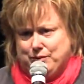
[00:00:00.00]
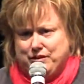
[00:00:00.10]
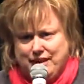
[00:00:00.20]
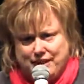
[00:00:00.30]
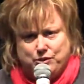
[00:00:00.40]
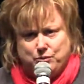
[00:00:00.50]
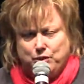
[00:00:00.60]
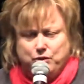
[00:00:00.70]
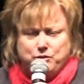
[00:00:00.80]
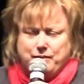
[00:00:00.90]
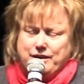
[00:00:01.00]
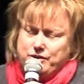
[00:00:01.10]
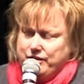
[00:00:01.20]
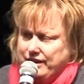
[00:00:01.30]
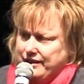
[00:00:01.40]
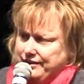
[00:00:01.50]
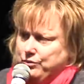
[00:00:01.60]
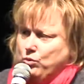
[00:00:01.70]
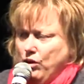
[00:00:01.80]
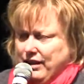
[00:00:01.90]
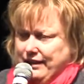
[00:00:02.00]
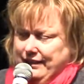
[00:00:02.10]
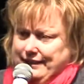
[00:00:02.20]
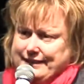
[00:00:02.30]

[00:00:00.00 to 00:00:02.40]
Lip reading: with kids from Cootamundra and Wagga